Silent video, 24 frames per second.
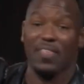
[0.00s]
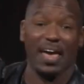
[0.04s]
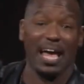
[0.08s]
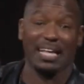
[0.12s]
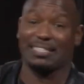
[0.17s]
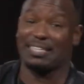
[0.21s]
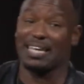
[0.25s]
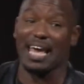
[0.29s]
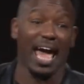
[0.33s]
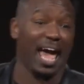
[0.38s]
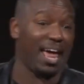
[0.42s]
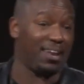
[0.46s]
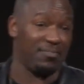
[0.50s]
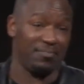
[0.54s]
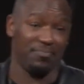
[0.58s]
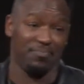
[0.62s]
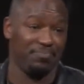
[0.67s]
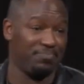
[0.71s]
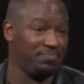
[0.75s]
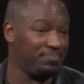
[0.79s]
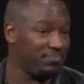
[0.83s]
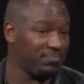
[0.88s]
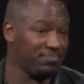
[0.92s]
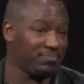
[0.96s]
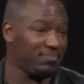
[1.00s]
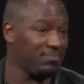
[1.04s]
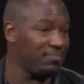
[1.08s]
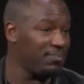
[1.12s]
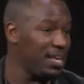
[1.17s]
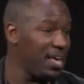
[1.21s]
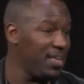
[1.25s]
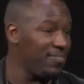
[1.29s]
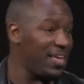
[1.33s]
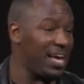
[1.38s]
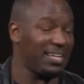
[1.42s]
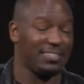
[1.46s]
That's it.
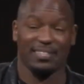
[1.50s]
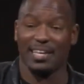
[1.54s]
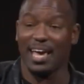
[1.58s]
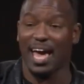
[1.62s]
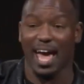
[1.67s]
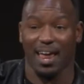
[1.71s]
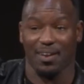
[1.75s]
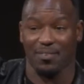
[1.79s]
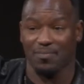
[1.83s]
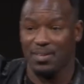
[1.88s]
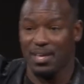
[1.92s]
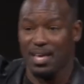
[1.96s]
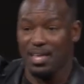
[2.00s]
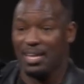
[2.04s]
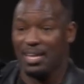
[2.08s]
That's it.